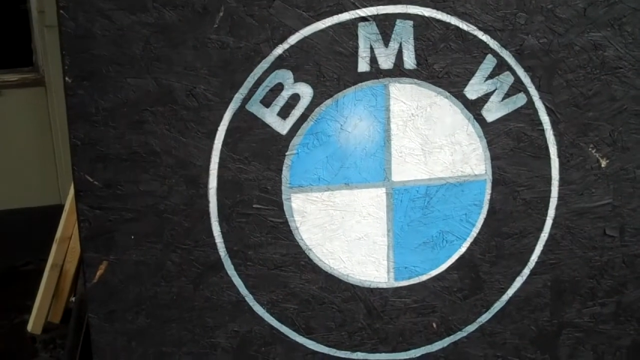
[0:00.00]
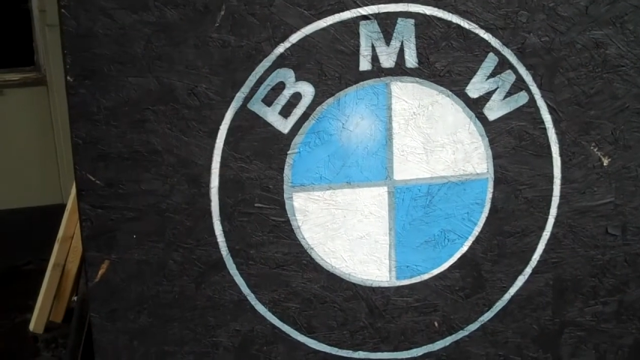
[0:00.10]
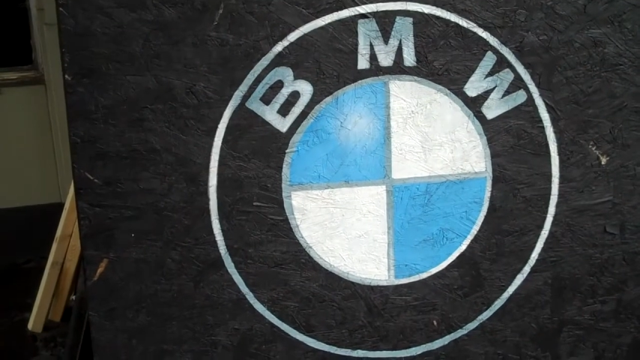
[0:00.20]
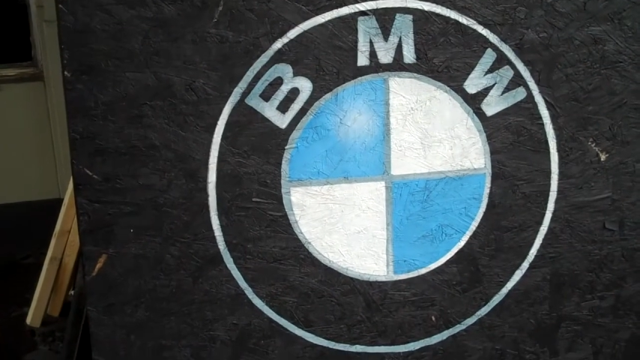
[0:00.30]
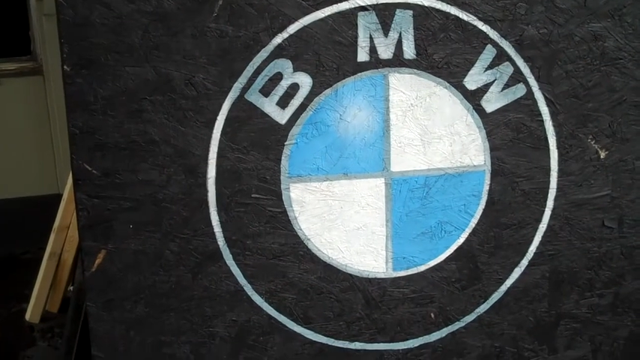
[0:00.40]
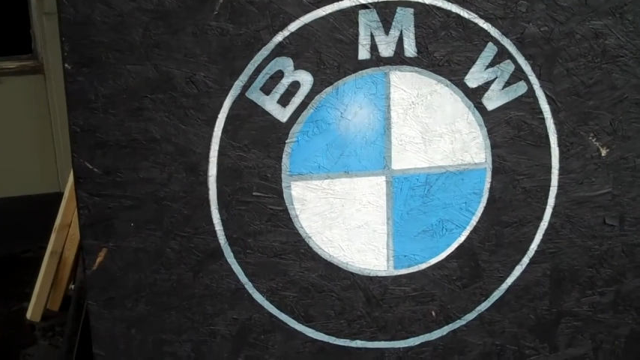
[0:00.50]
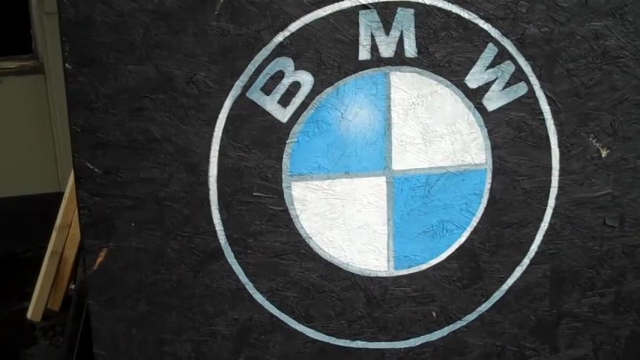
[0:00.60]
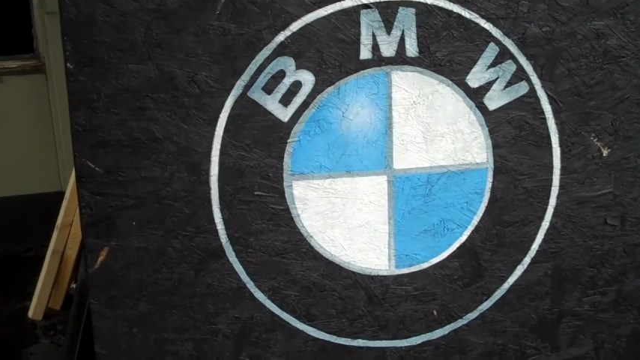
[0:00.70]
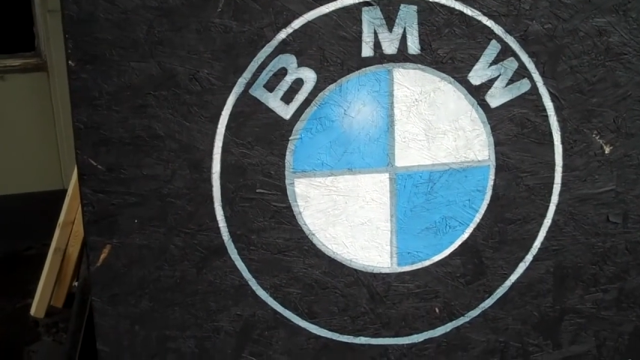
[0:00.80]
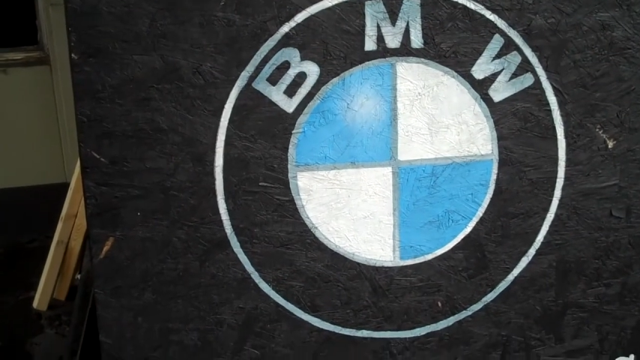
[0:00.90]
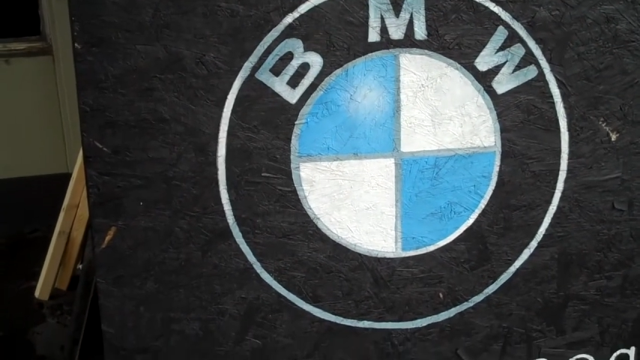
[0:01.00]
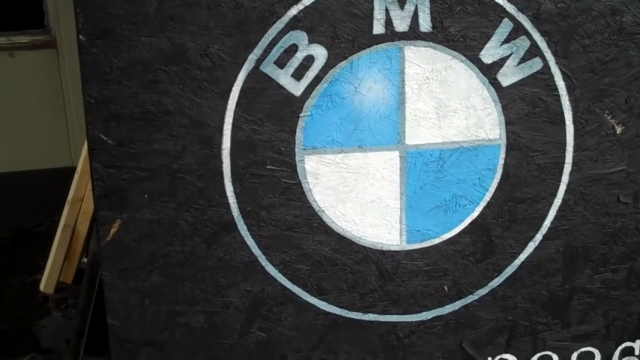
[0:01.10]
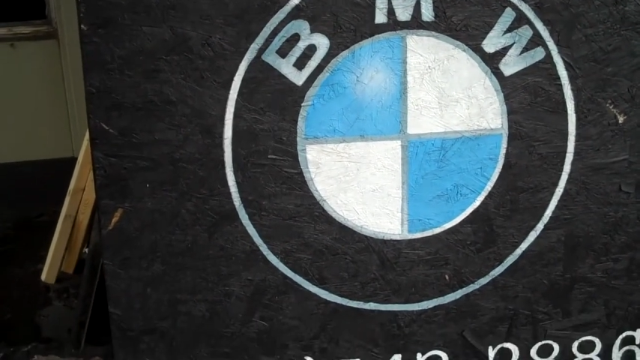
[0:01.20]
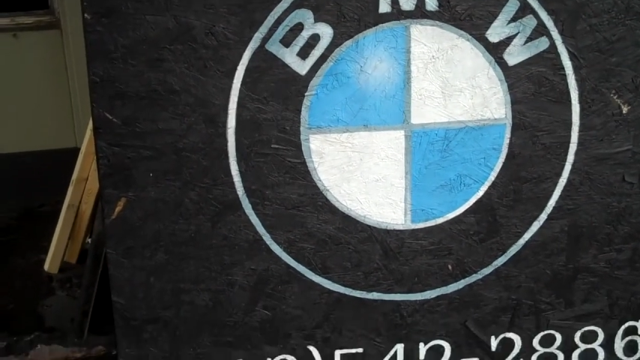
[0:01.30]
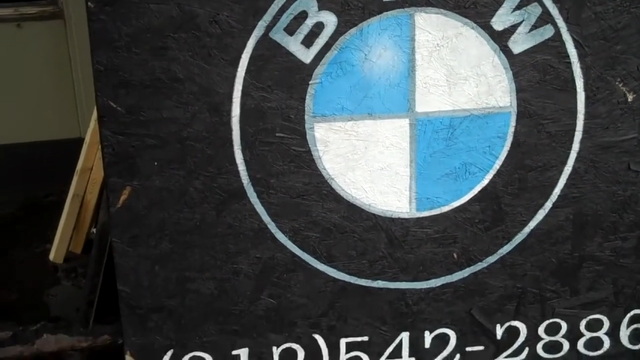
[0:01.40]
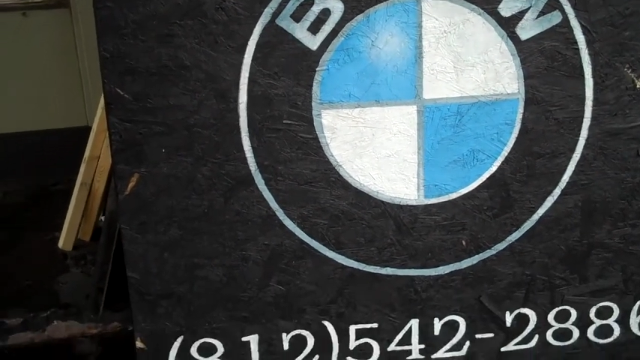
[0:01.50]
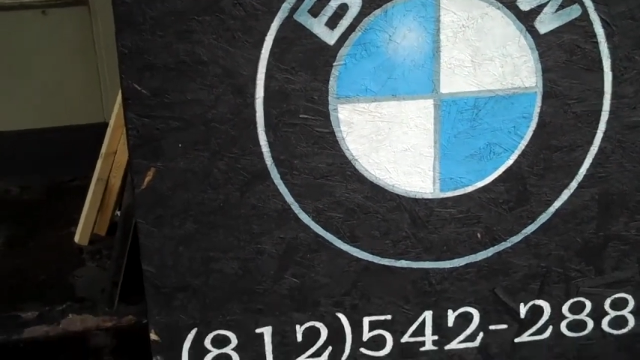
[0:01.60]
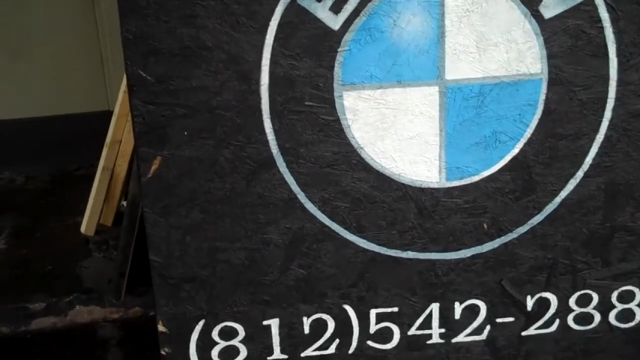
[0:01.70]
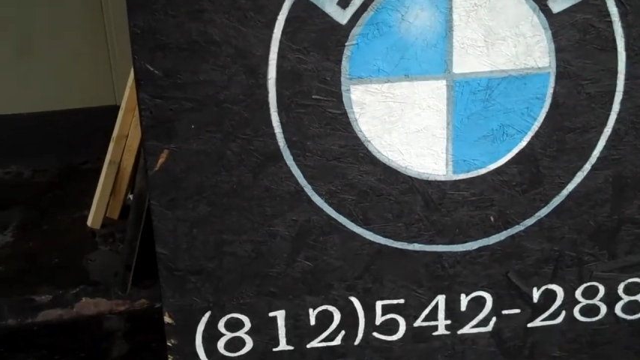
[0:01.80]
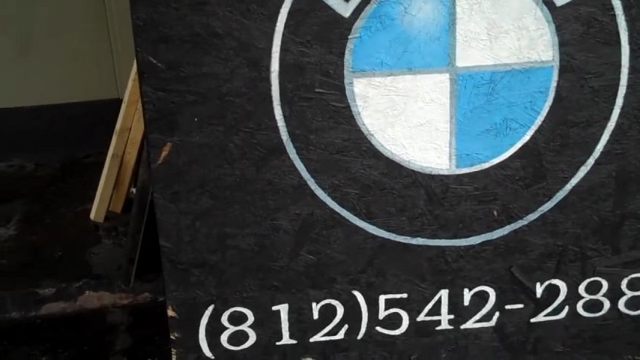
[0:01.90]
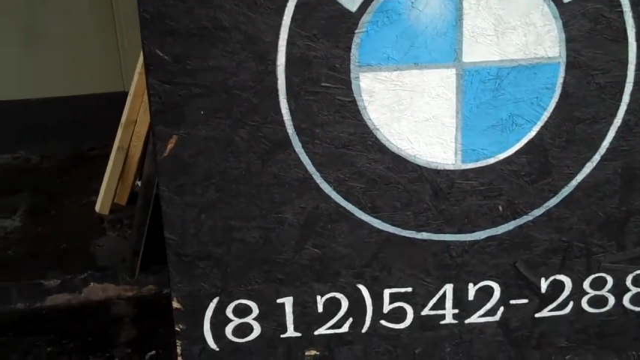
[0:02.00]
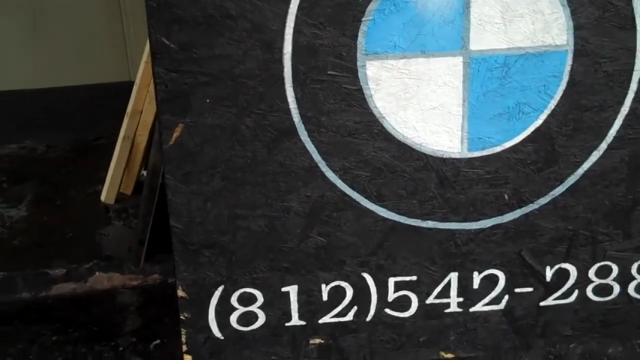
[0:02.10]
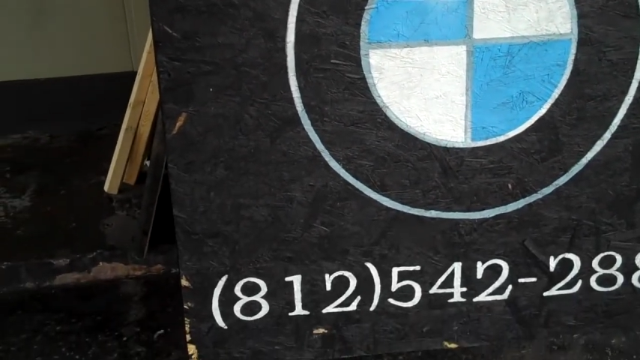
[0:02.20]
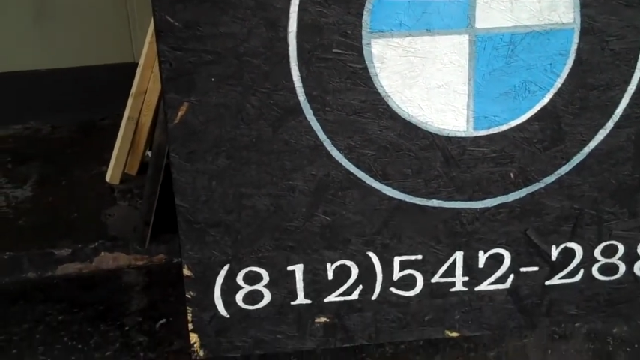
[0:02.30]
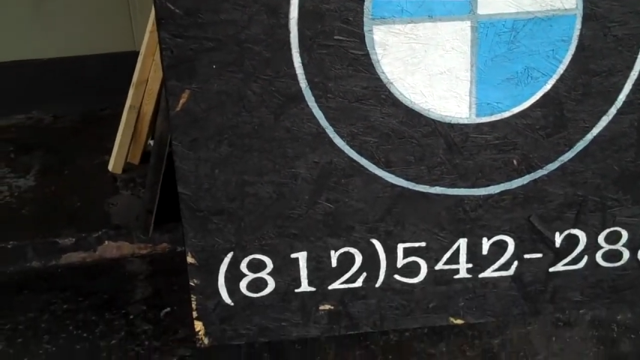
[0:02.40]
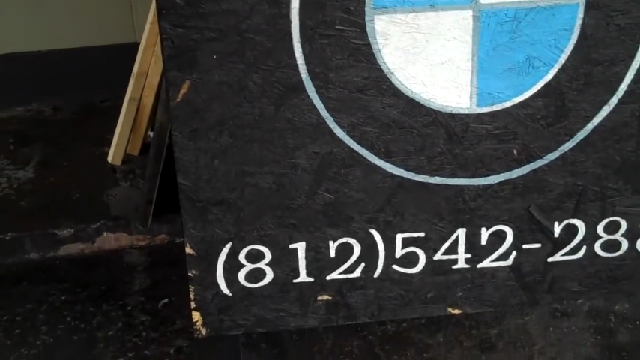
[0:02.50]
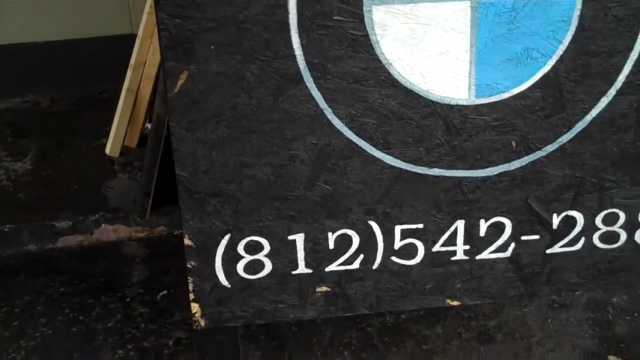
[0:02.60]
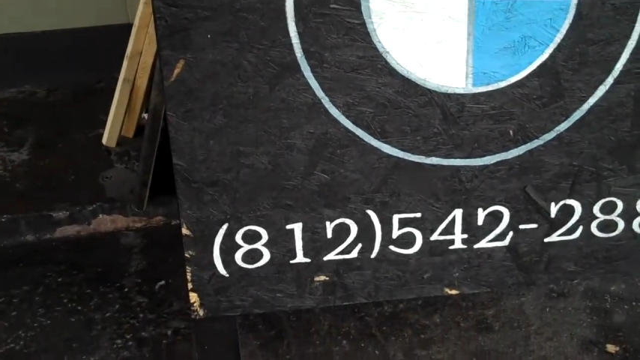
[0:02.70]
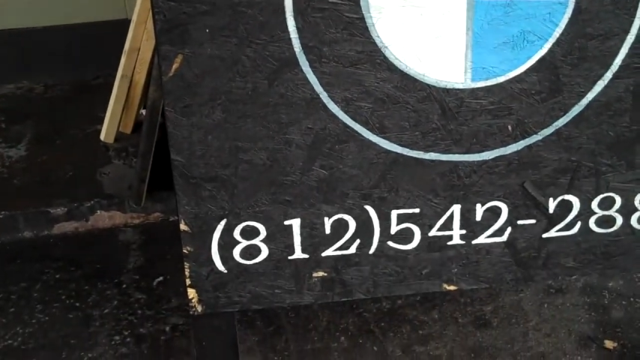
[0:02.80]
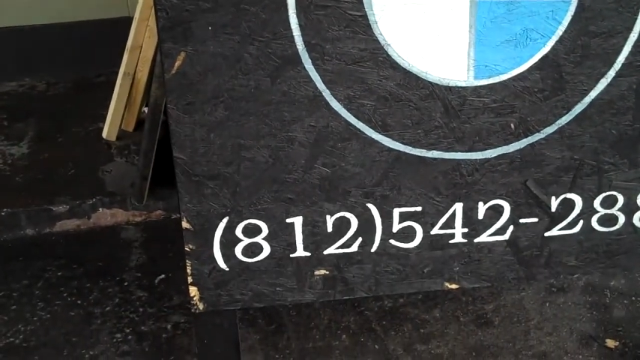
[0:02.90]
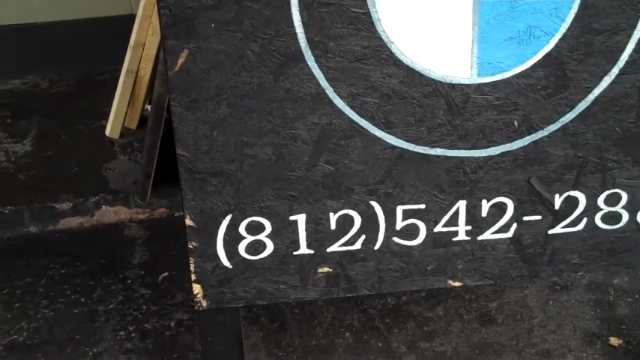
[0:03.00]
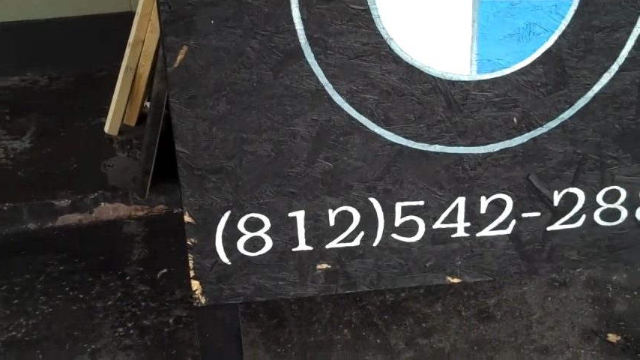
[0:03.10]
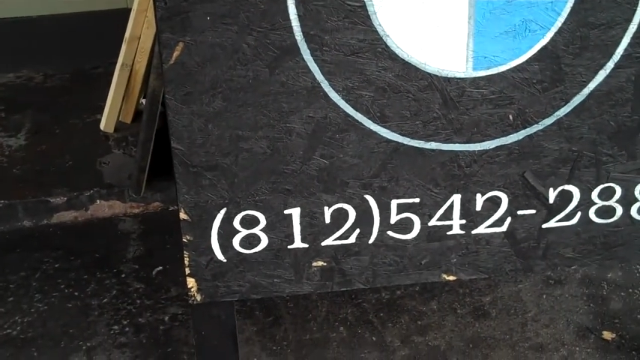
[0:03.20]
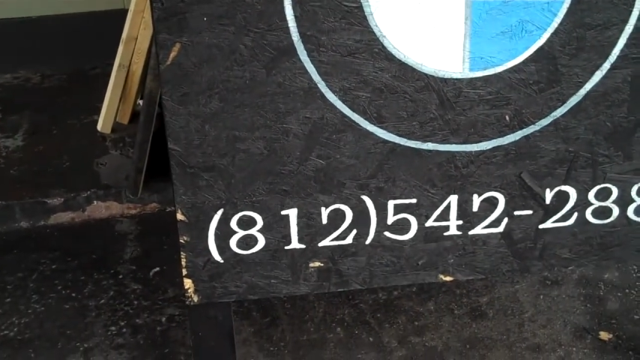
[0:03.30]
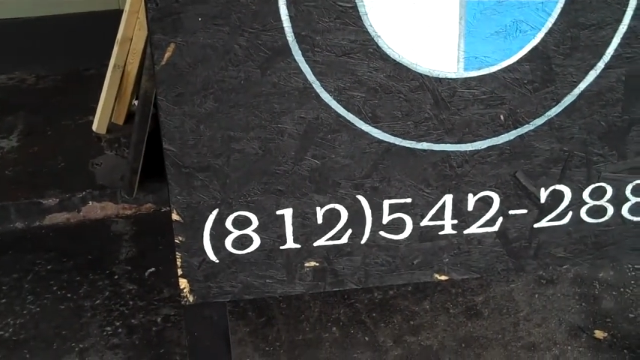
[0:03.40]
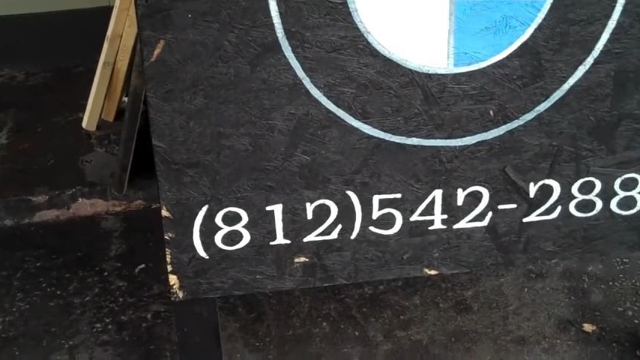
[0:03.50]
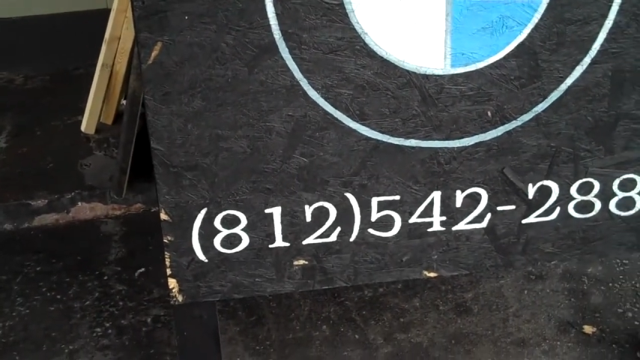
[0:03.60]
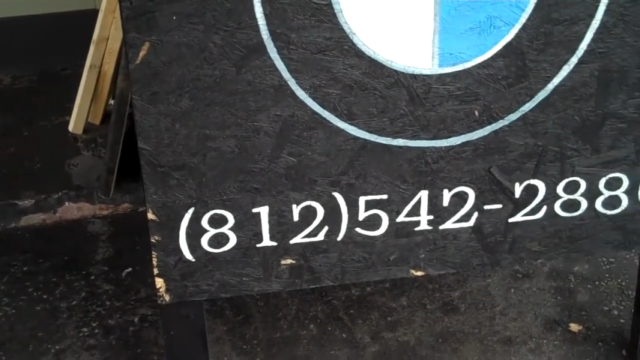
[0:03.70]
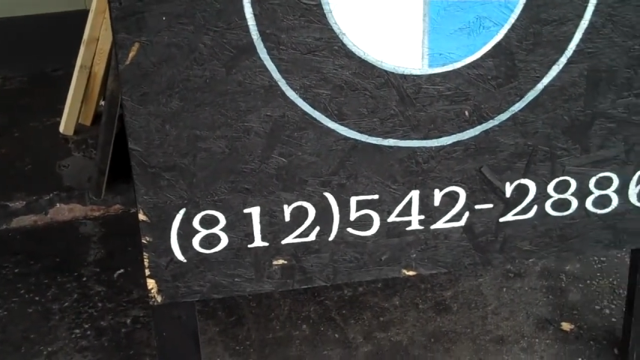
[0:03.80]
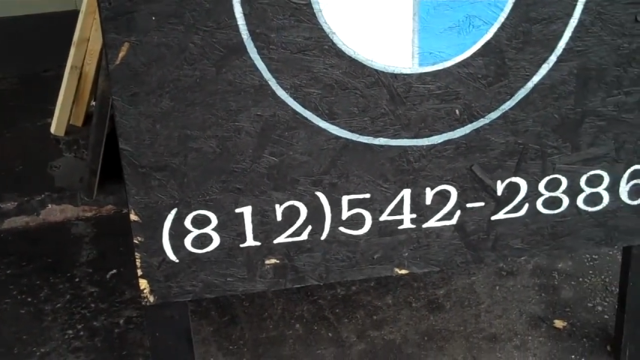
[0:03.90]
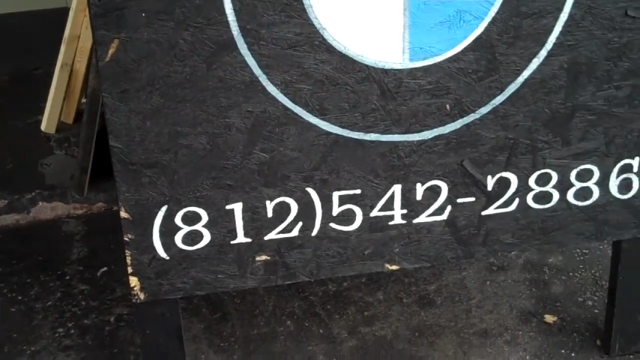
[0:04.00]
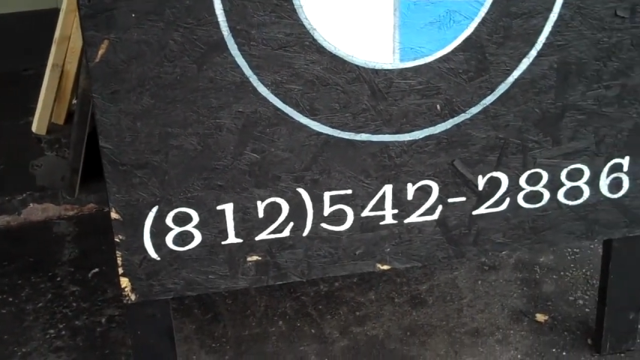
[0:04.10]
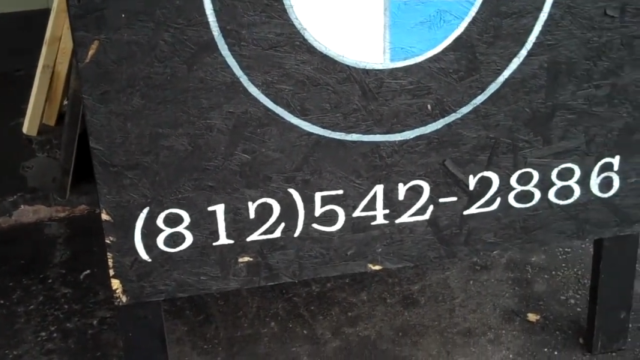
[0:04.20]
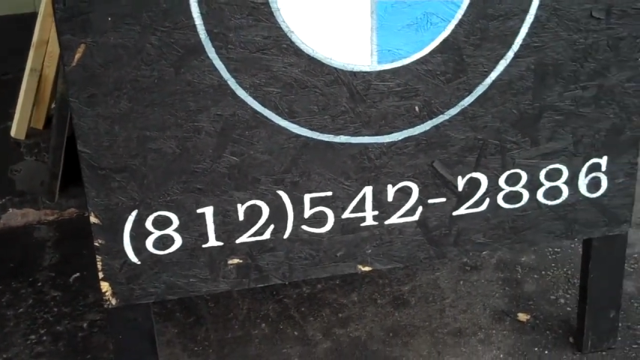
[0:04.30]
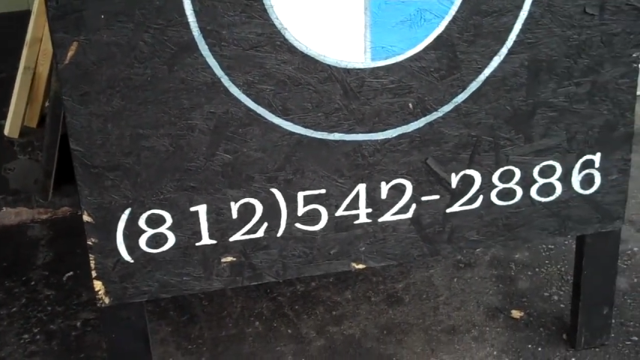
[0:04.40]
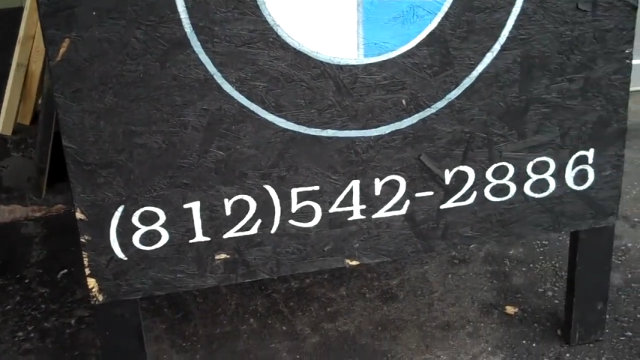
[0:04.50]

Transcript: [unreadable: no face in view]